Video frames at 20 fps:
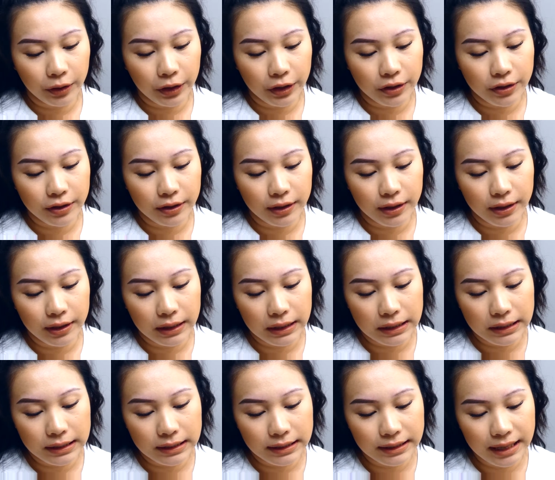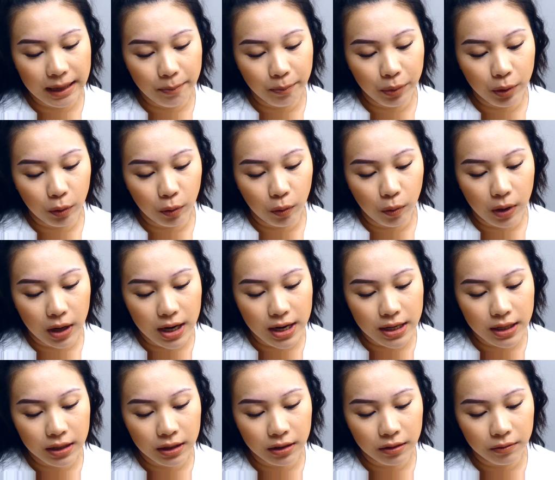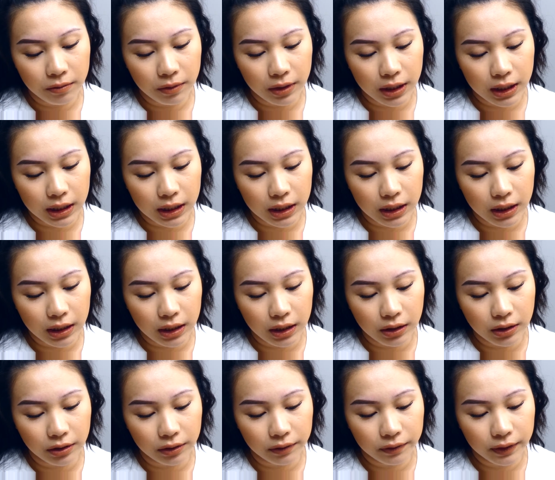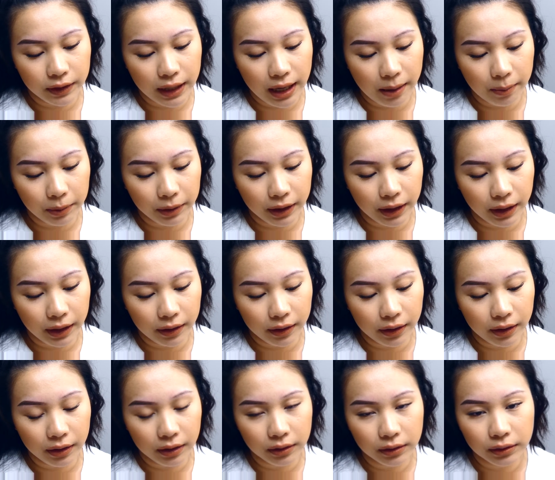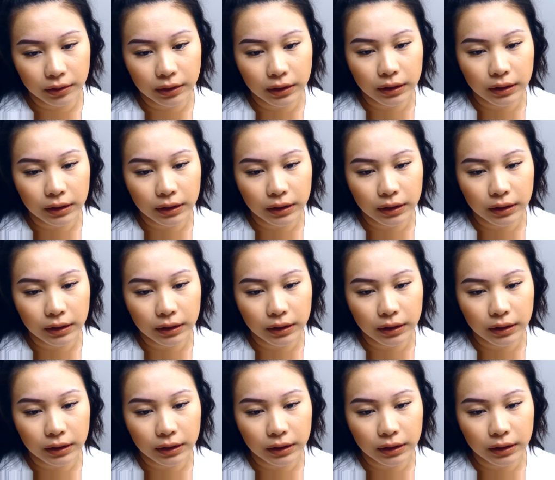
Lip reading: here's the step 1 with the doe foot applicator.